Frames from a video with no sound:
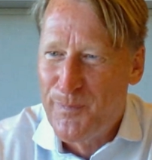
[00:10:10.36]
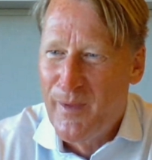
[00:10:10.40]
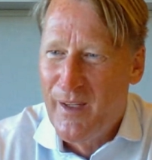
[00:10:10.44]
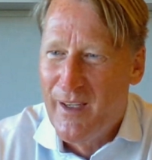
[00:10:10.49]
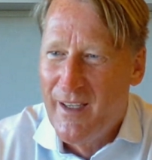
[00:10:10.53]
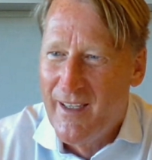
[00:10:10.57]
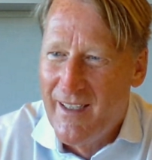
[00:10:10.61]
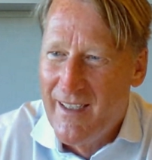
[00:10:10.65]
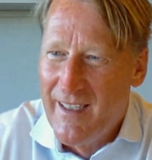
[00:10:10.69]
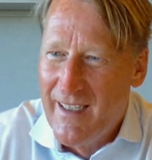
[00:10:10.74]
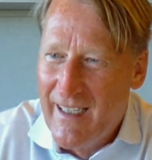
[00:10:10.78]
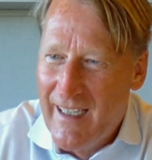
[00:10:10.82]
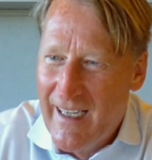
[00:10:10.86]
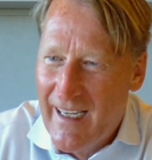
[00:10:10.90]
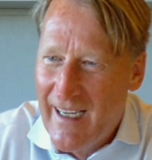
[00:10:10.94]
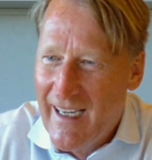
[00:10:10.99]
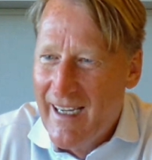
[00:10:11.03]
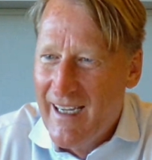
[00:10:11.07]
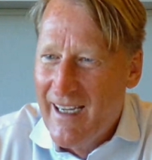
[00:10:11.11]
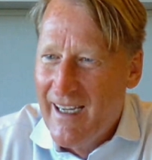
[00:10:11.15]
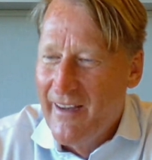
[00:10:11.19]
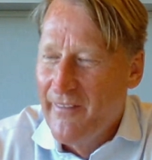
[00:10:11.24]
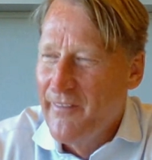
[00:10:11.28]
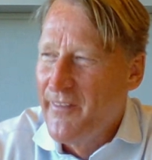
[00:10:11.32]
Mm-hmm.
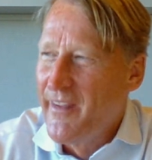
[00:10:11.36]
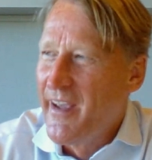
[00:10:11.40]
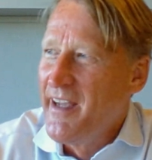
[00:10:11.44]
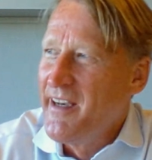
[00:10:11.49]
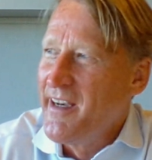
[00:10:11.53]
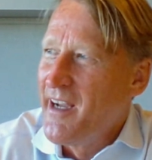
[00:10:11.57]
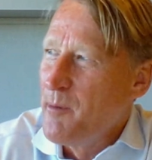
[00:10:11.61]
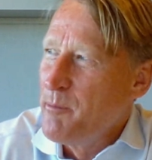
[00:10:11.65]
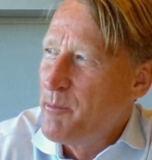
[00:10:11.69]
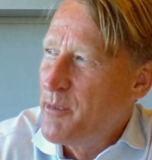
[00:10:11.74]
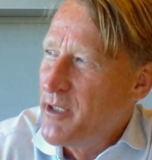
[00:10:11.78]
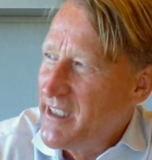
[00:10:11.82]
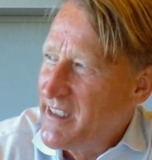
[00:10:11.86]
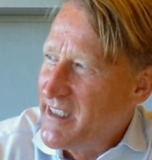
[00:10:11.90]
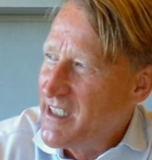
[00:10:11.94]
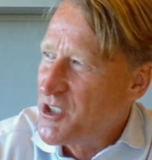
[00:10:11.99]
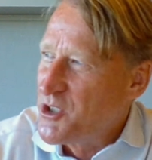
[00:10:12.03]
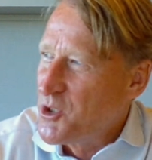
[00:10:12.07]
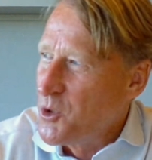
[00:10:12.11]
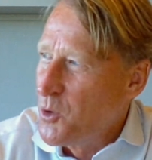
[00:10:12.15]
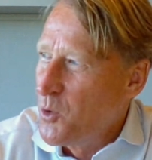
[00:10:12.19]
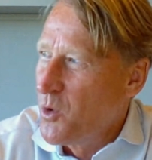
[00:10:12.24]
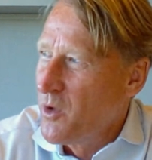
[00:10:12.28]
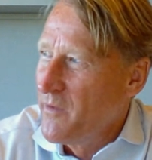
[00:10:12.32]
And then I'm pretty
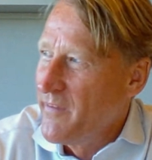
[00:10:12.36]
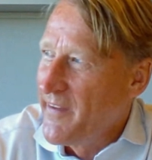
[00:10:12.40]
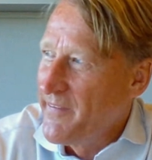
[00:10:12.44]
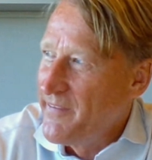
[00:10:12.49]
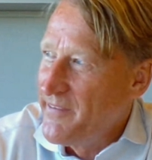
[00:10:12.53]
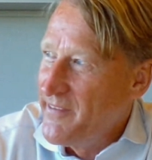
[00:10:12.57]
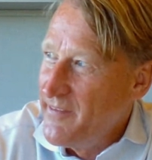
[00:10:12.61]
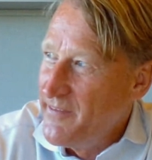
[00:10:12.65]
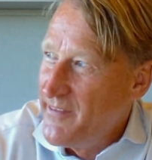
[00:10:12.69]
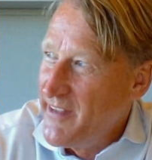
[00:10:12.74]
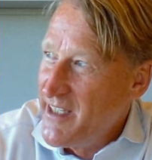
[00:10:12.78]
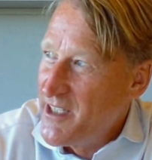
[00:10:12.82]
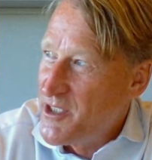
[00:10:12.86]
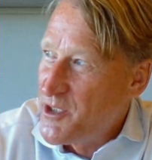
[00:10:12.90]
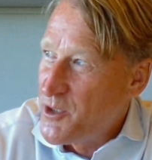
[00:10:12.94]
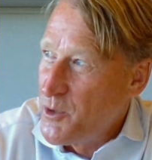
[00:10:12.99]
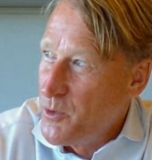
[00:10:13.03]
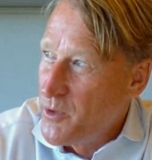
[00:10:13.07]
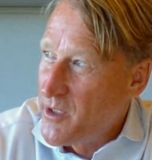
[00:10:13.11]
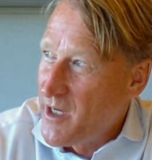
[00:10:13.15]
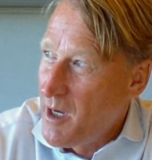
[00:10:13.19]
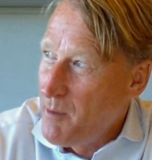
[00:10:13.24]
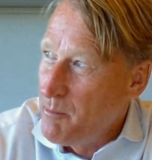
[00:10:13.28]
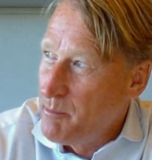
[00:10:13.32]
sure that these
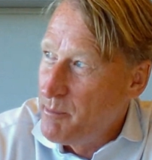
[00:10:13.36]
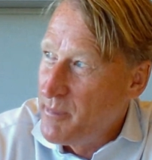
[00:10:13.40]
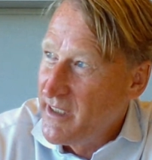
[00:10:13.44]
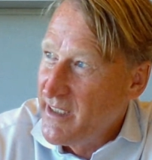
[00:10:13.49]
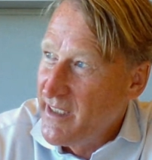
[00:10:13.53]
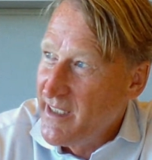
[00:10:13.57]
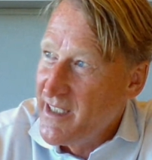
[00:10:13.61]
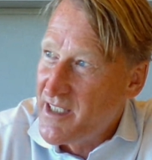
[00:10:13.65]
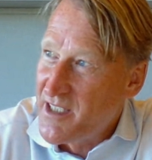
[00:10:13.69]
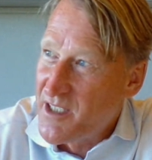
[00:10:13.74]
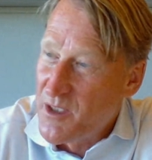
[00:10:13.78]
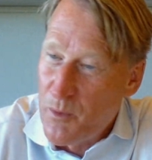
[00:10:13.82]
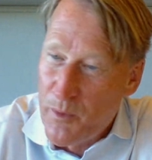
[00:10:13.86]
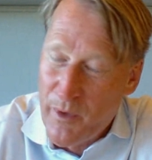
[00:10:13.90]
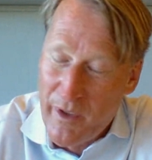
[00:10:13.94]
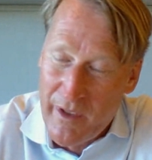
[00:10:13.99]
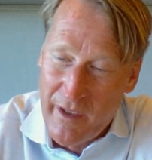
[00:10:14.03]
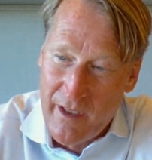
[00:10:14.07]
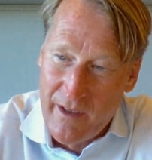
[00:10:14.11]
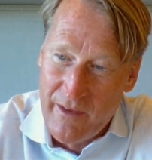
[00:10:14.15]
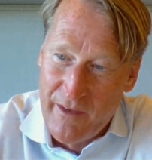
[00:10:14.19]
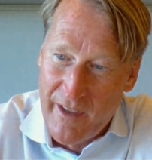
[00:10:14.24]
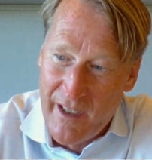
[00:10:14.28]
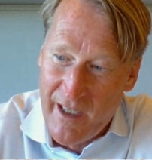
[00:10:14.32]
two companies
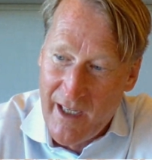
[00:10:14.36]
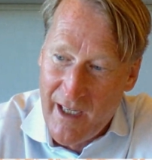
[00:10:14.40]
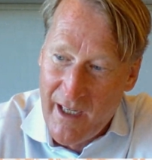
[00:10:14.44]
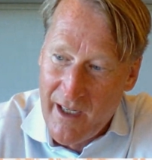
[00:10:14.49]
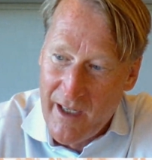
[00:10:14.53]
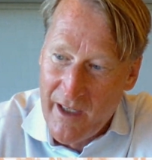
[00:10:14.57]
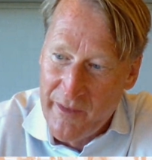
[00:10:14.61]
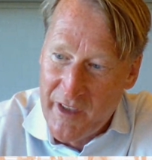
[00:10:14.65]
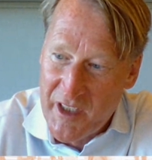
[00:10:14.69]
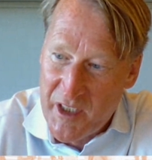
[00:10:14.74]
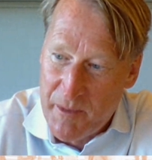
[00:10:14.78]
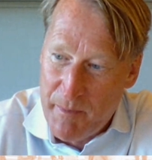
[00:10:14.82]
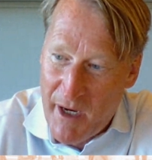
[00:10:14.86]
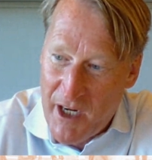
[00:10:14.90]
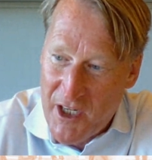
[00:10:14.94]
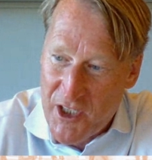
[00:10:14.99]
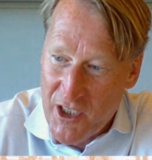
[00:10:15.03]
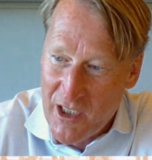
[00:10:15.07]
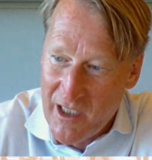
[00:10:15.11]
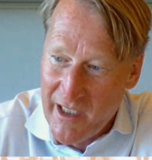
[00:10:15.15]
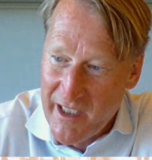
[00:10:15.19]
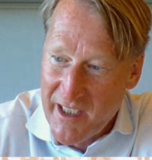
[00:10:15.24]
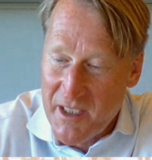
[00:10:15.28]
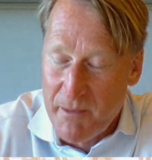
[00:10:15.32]
with the
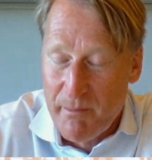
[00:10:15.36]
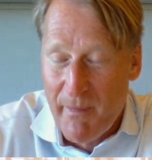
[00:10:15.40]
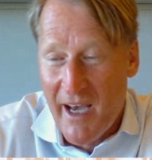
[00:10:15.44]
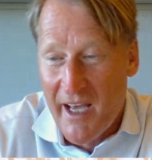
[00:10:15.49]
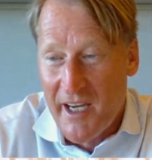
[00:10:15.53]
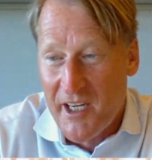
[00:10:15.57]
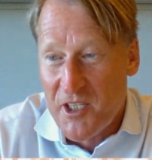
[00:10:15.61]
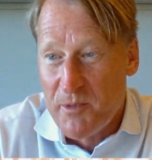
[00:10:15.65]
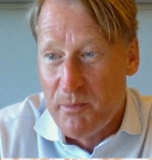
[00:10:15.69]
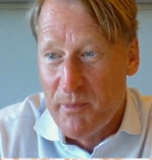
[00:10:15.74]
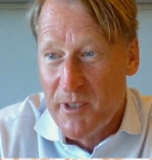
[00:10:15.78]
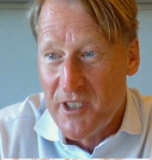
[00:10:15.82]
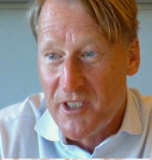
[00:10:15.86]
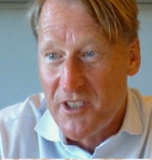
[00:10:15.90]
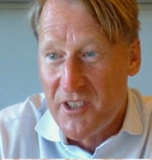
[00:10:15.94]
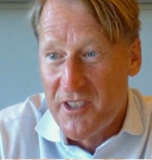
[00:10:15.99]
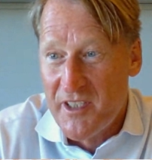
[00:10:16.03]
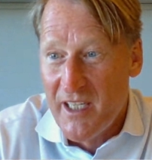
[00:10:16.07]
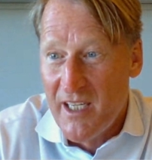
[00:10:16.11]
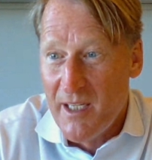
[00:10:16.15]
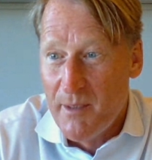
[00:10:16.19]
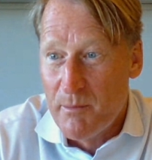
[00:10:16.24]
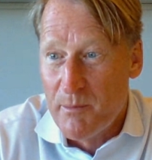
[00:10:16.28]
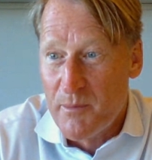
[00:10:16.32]
specialist management
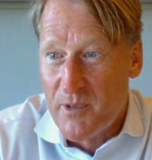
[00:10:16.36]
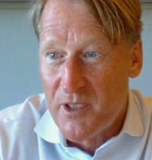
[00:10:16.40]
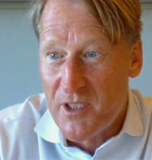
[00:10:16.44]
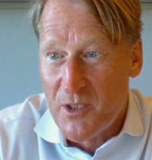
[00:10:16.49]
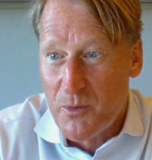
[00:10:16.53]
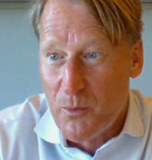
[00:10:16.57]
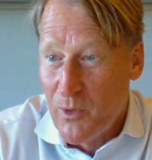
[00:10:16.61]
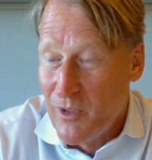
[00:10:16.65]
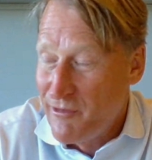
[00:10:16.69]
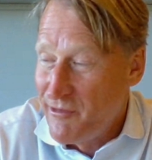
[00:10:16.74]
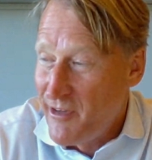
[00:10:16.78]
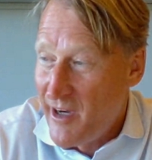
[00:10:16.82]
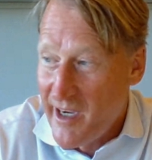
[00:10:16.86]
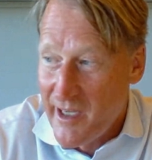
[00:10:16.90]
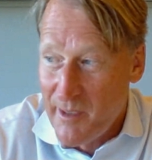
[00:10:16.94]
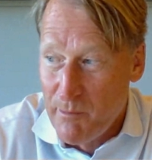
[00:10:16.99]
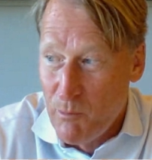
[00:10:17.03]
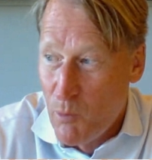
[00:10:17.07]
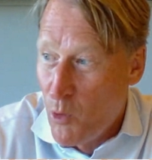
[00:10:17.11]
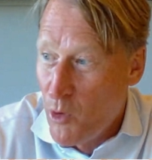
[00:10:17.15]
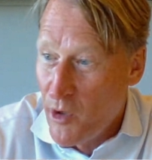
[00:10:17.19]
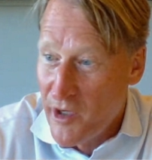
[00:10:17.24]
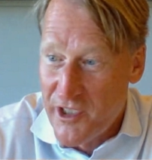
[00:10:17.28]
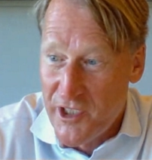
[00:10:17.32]
teams will find
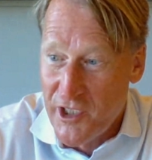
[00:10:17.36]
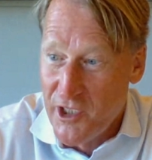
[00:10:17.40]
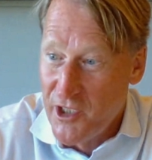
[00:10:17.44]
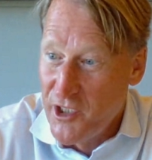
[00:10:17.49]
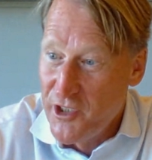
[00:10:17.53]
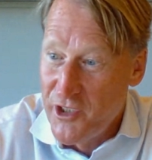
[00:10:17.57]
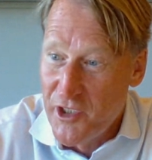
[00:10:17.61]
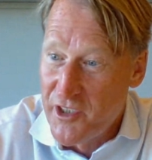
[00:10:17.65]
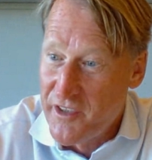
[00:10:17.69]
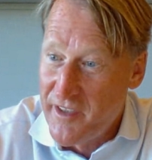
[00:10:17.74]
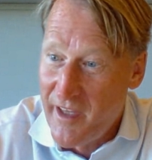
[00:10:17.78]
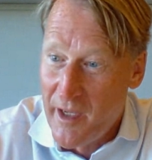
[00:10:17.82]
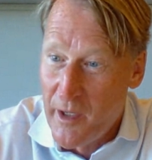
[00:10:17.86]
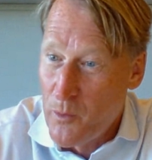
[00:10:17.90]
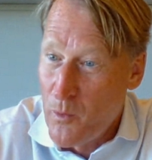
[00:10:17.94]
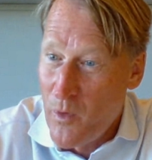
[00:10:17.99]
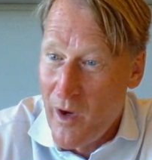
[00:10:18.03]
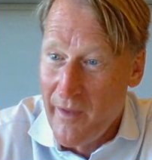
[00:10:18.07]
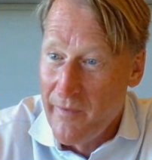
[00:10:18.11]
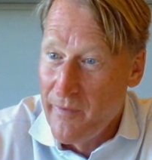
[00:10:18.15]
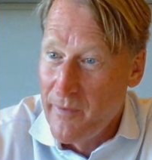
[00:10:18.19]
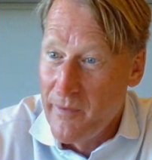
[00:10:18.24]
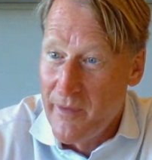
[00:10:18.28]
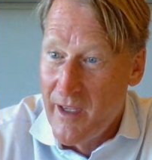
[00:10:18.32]
more synergies than the
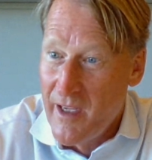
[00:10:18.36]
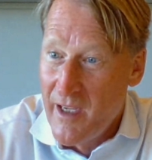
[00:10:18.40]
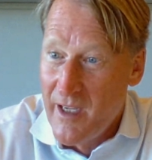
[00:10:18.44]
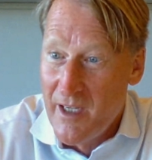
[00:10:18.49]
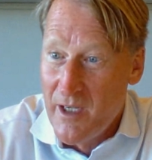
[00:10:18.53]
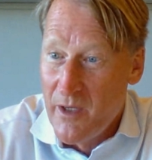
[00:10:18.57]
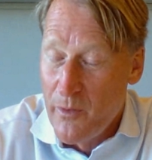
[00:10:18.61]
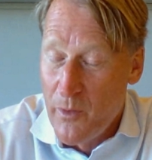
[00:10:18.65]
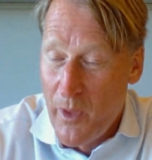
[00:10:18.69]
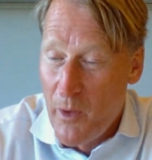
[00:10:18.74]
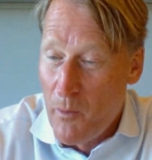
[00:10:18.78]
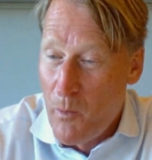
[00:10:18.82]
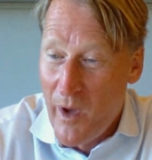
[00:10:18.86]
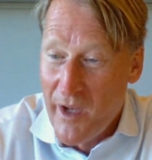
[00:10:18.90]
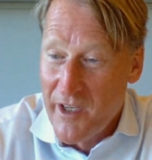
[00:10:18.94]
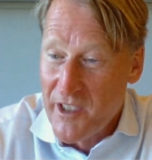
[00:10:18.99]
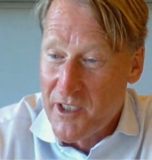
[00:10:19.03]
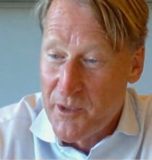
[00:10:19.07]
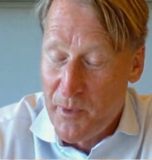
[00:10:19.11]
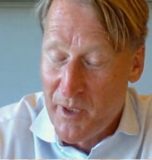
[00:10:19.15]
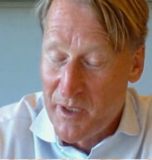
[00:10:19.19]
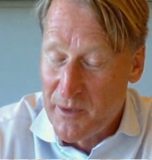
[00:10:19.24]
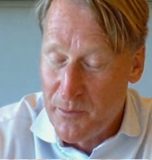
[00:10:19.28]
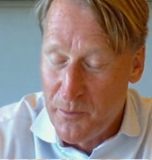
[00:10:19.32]

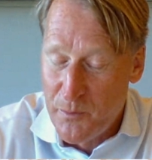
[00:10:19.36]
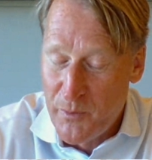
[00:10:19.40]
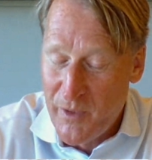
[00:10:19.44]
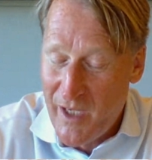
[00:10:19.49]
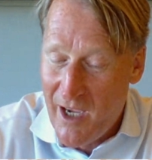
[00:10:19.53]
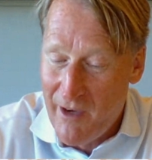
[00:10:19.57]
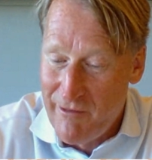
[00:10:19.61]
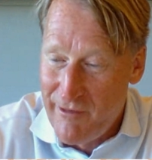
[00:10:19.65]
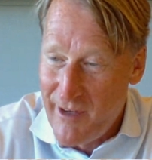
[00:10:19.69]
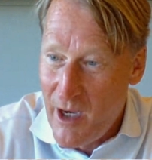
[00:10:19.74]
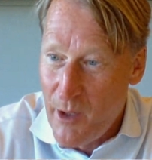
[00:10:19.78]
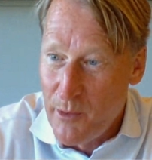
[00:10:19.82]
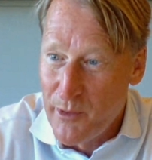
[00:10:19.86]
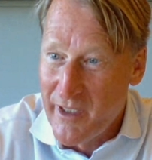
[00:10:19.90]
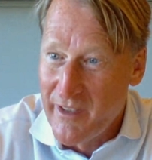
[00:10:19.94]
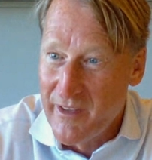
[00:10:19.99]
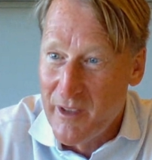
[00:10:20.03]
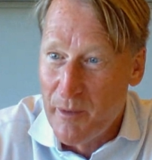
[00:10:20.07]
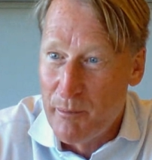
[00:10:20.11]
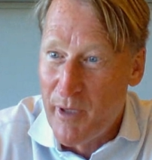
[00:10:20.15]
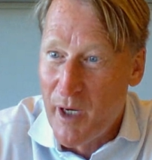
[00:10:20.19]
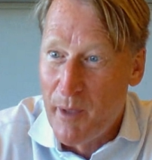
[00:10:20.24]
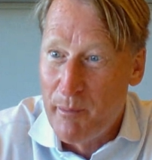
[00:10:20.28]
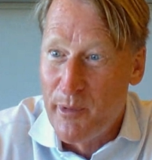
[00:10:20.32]
ones that we have found in
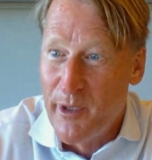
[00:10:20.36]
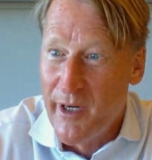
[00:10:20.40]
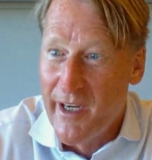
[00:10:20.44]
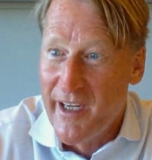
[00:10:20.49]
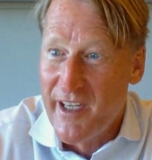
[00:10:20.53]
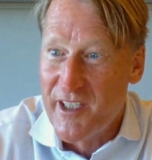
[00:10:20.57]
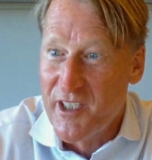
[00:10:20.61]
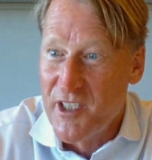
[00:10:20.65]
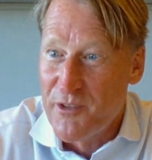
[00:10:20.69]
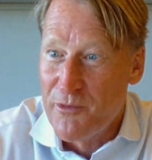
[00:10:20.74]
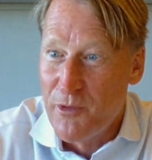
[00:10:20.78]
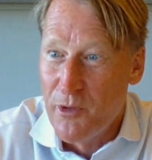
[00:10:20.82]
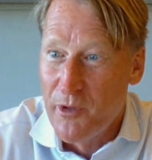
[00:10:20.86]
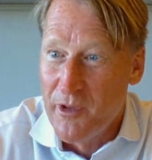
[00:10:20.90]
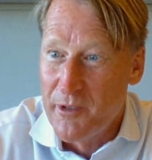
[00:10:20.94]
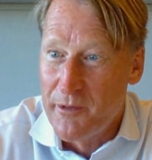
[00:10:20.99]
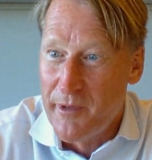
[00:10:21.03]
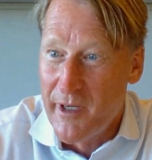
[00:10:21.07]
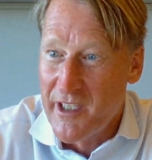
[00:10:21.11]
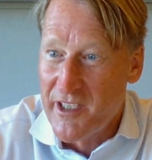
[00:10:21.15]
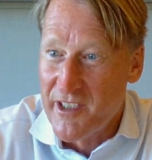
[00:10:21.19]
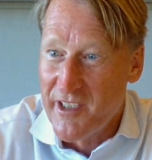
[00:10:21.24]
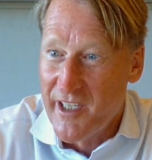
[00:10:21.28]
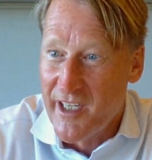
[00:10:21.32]
the preparations for the
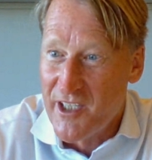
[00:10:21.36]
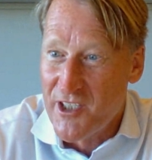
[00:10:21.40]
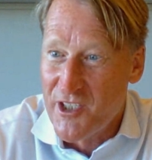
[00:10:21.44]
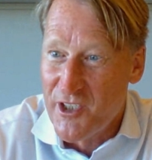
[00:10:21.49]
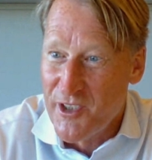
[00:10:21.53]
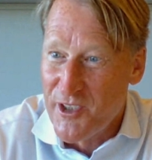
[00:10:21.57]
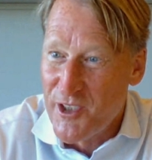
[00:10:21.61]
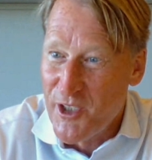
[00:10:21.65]
transaction.